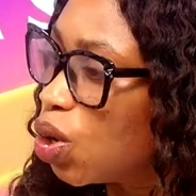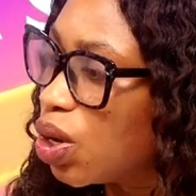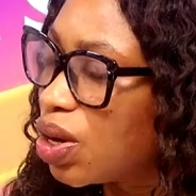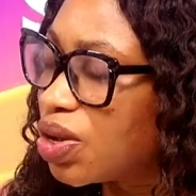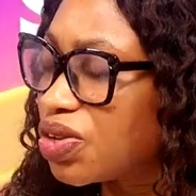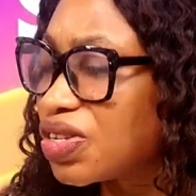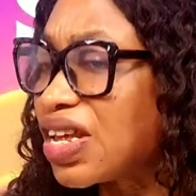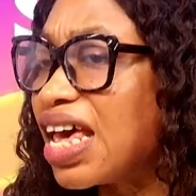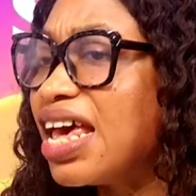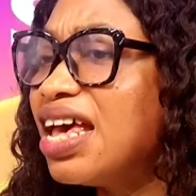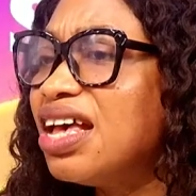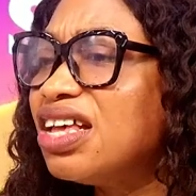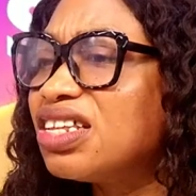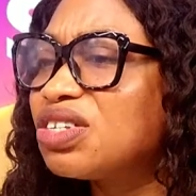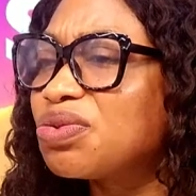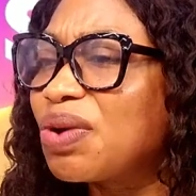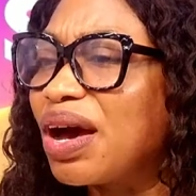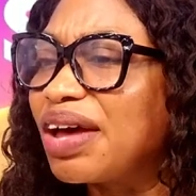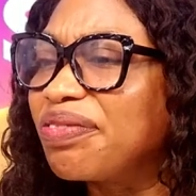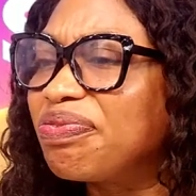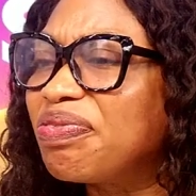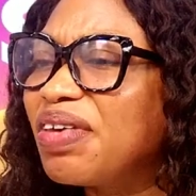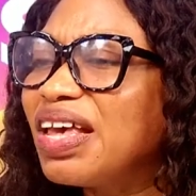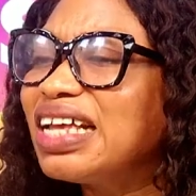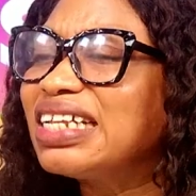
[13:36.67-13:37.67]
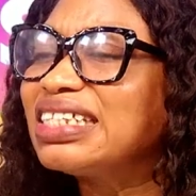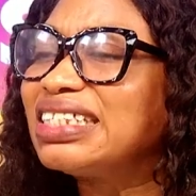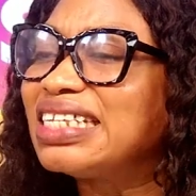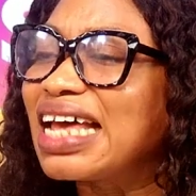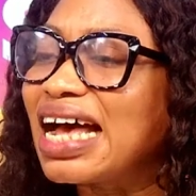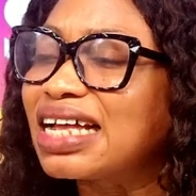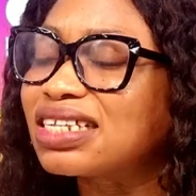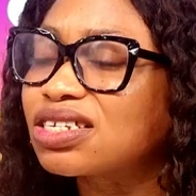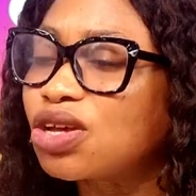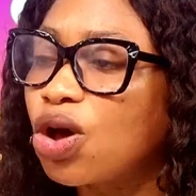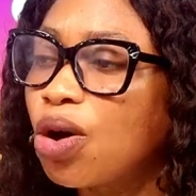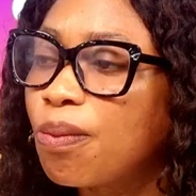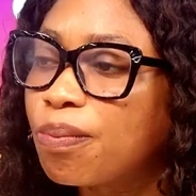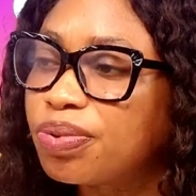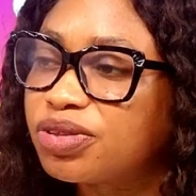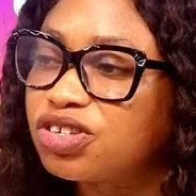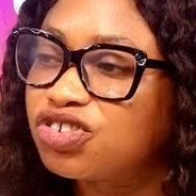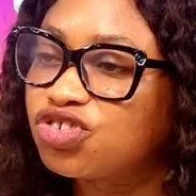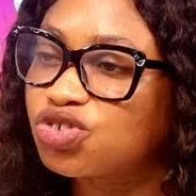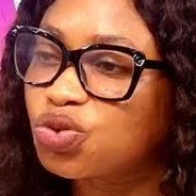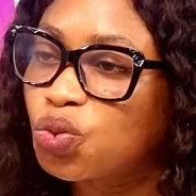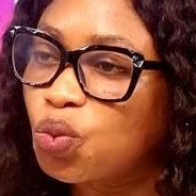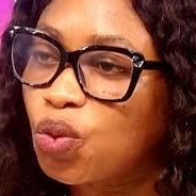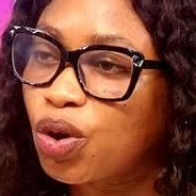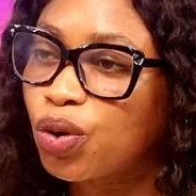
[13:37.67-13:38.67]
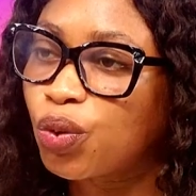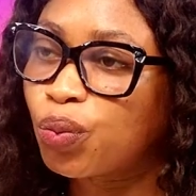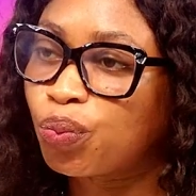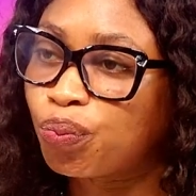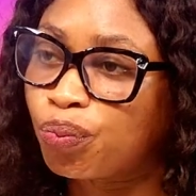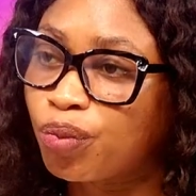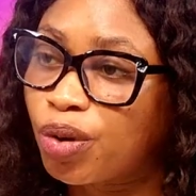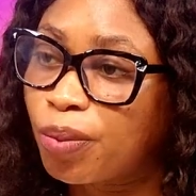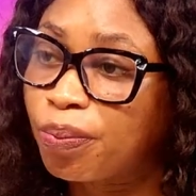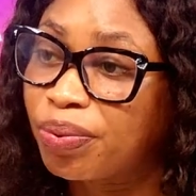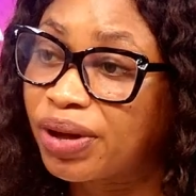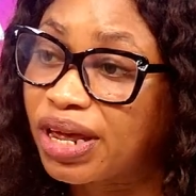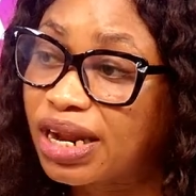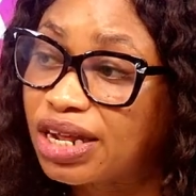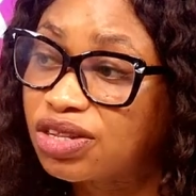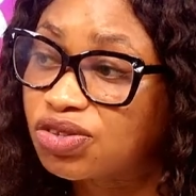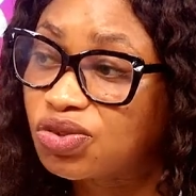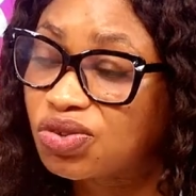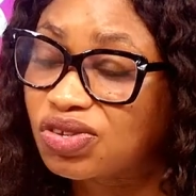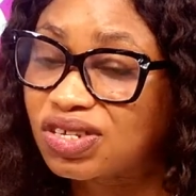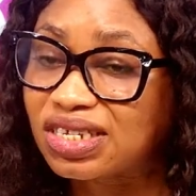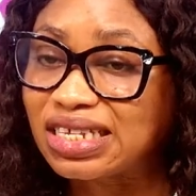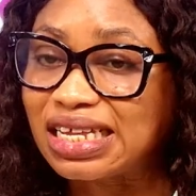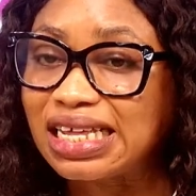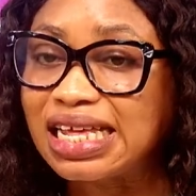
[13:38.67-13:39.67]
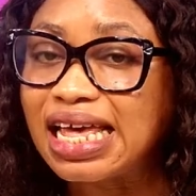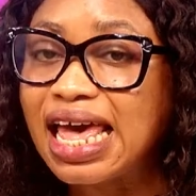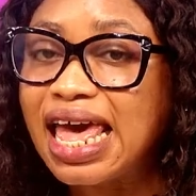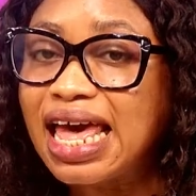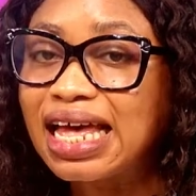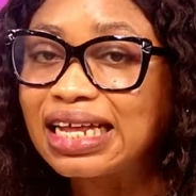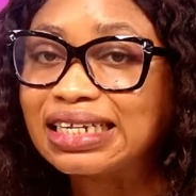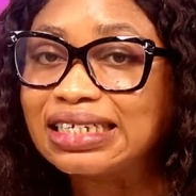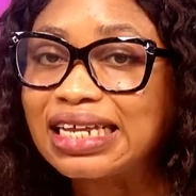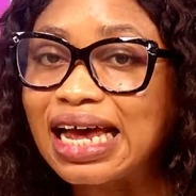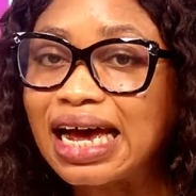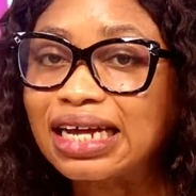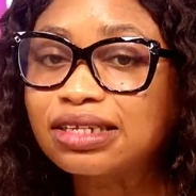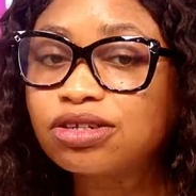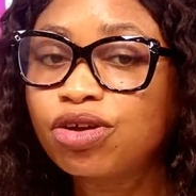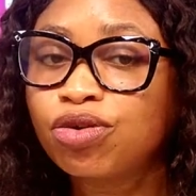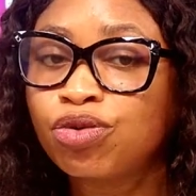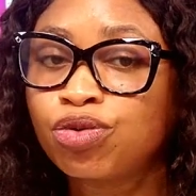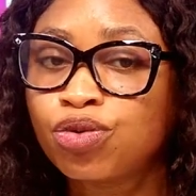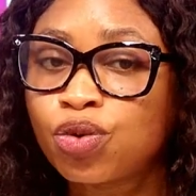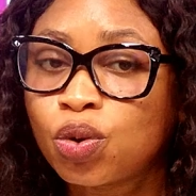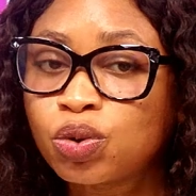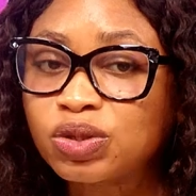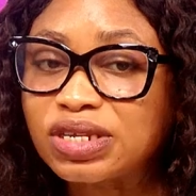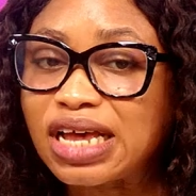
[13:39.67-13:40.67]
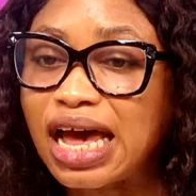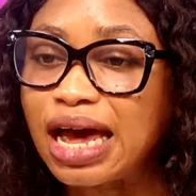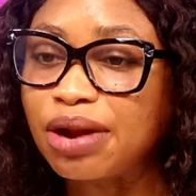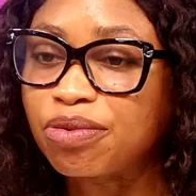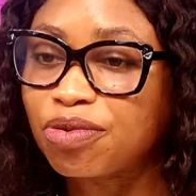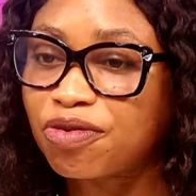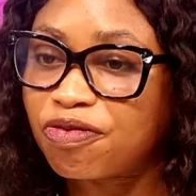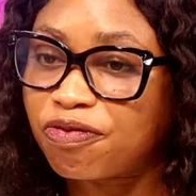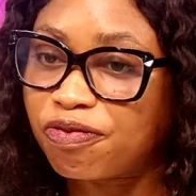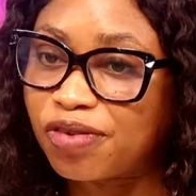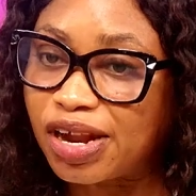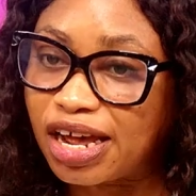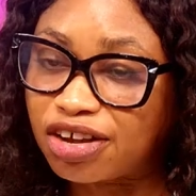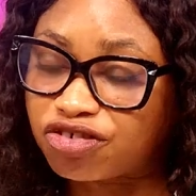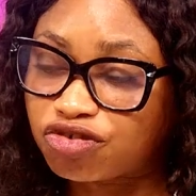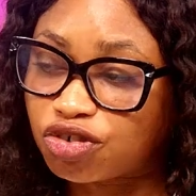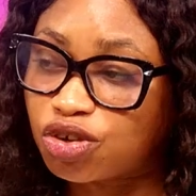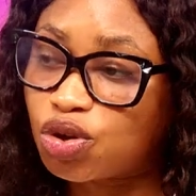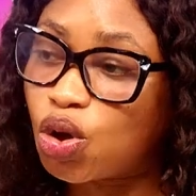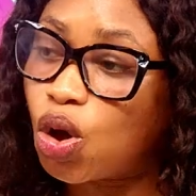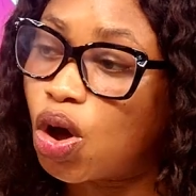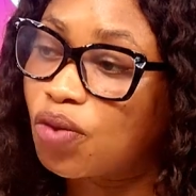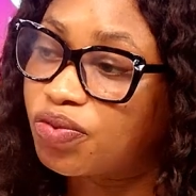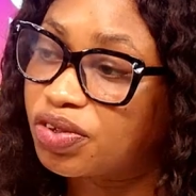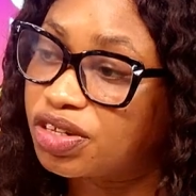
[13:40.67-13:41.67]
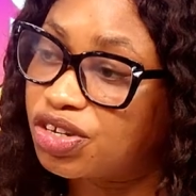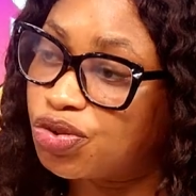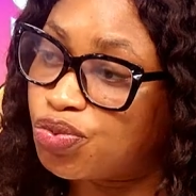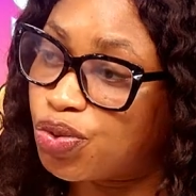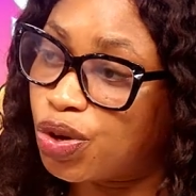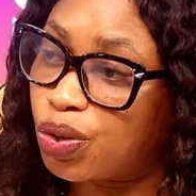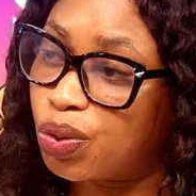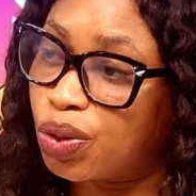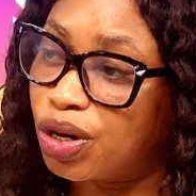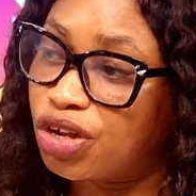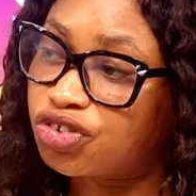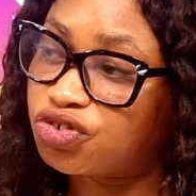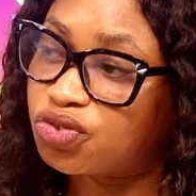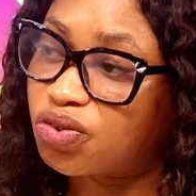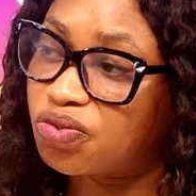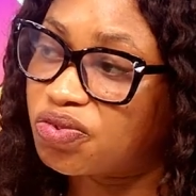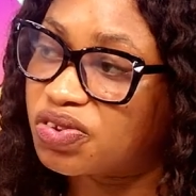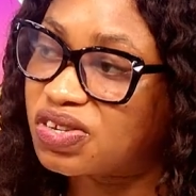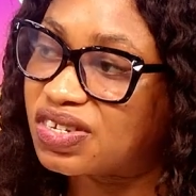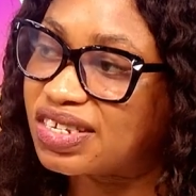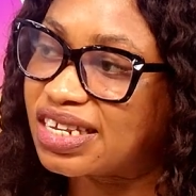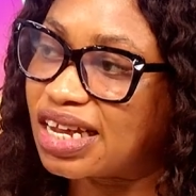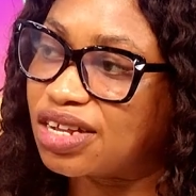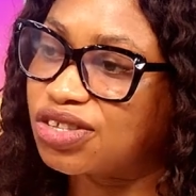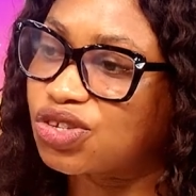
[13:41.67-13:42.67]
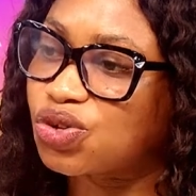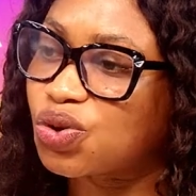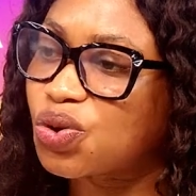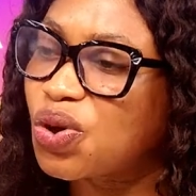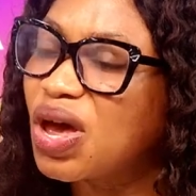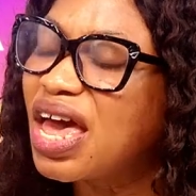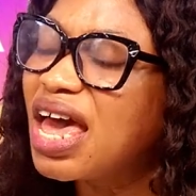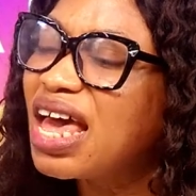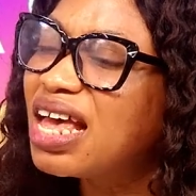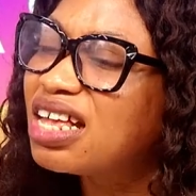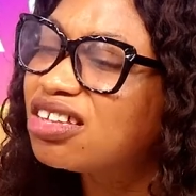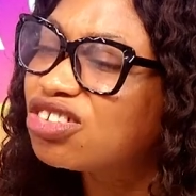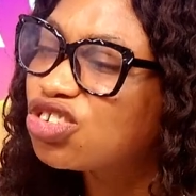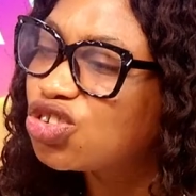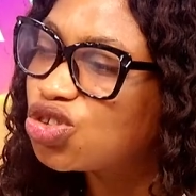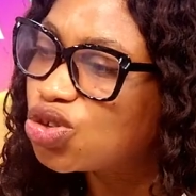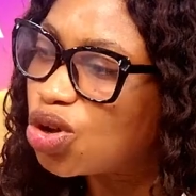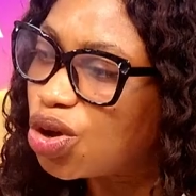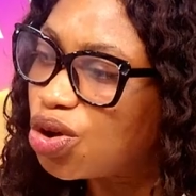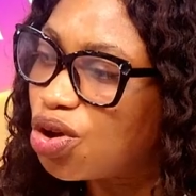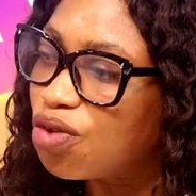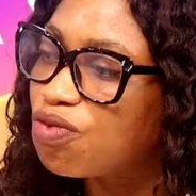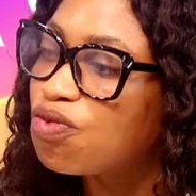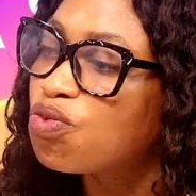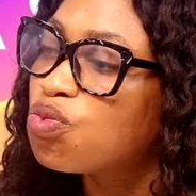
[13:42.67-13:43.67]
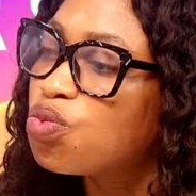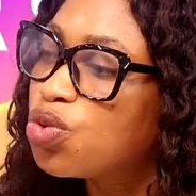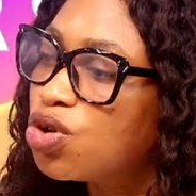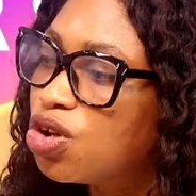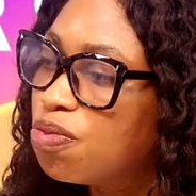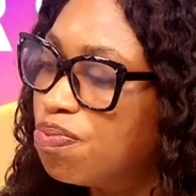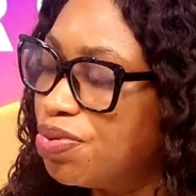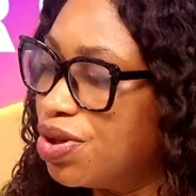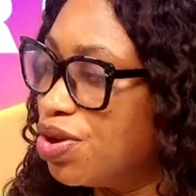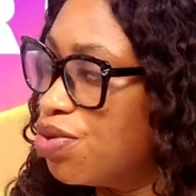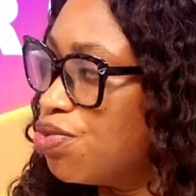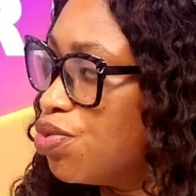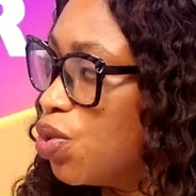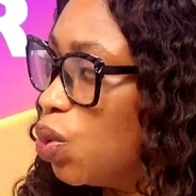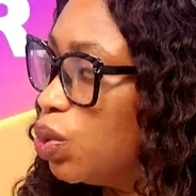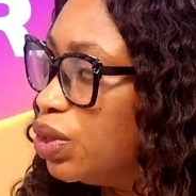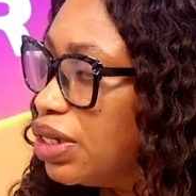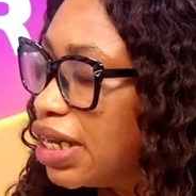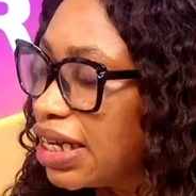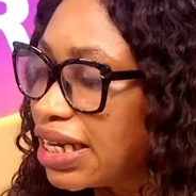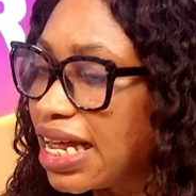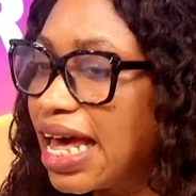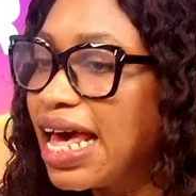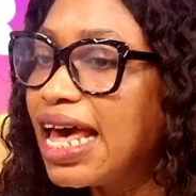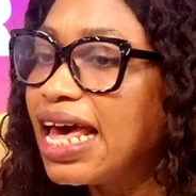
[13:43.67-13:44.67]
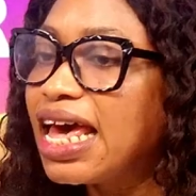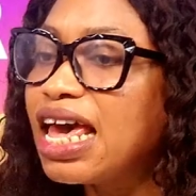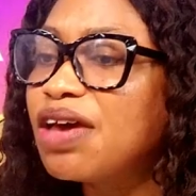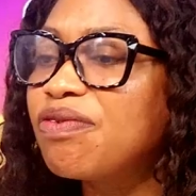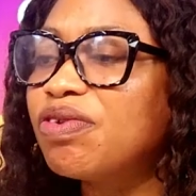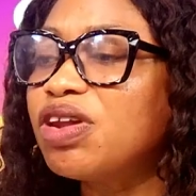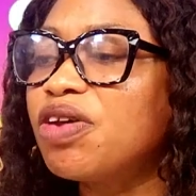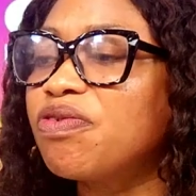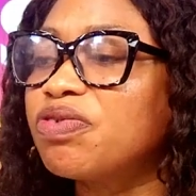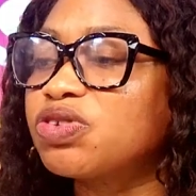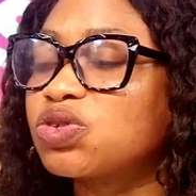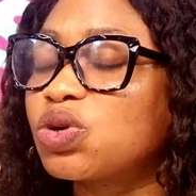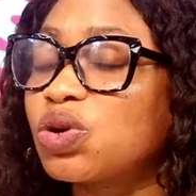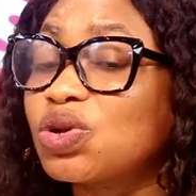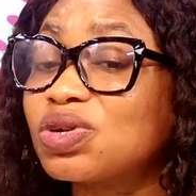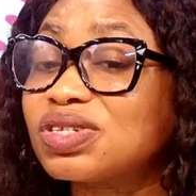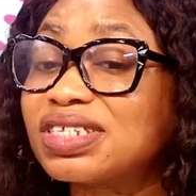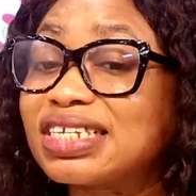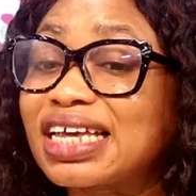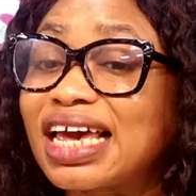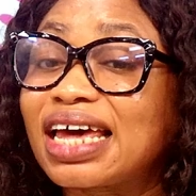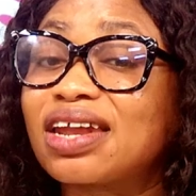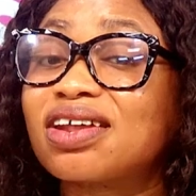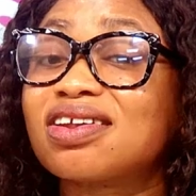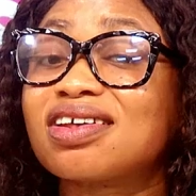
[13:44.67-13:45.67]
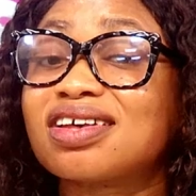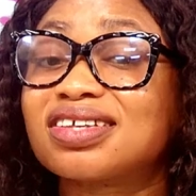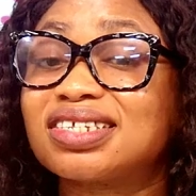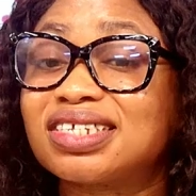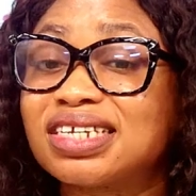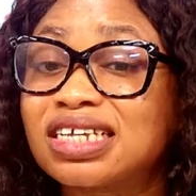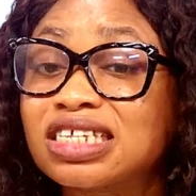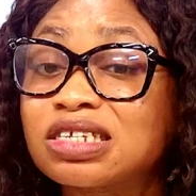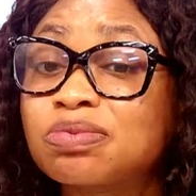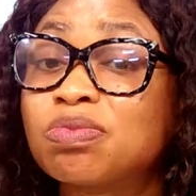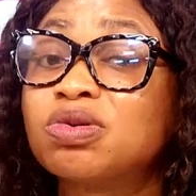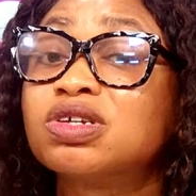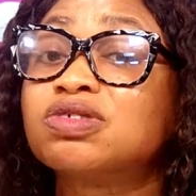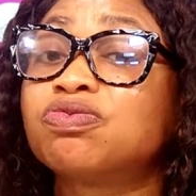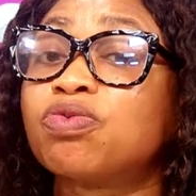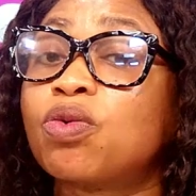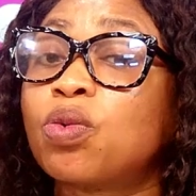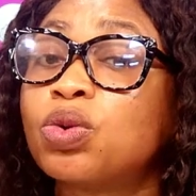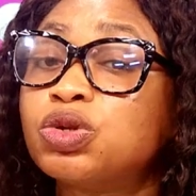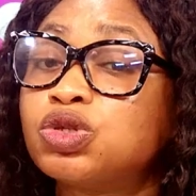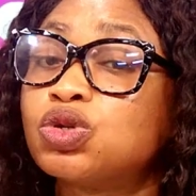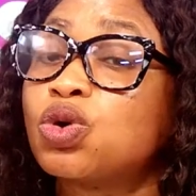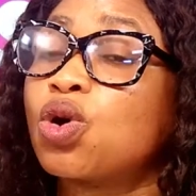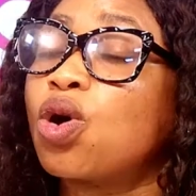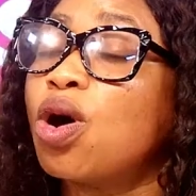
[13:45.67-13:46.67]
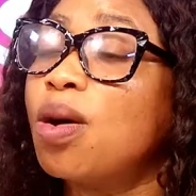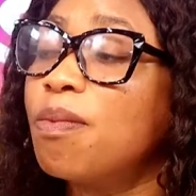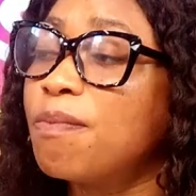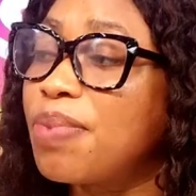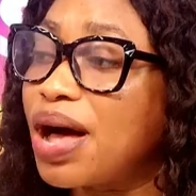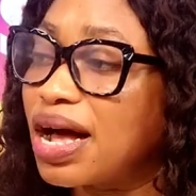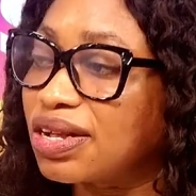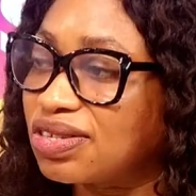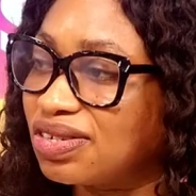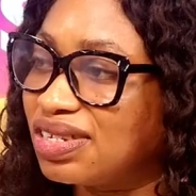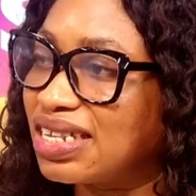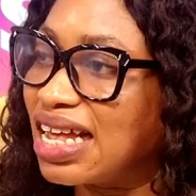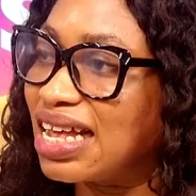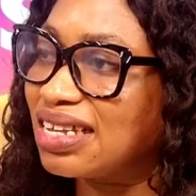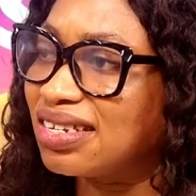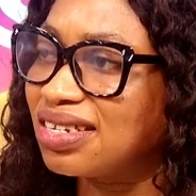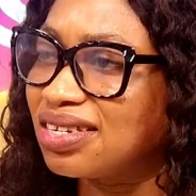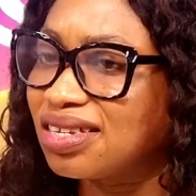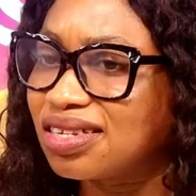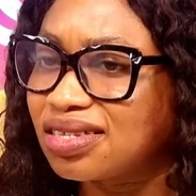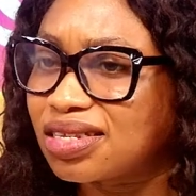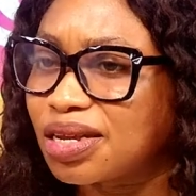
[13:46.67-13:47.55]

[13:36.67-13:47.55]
So I think that competition we're beginning to see, that growth and reflection of the deregulation of the sector sort of will be eroded, even if it's going to take another 6 months for we to come back to that system.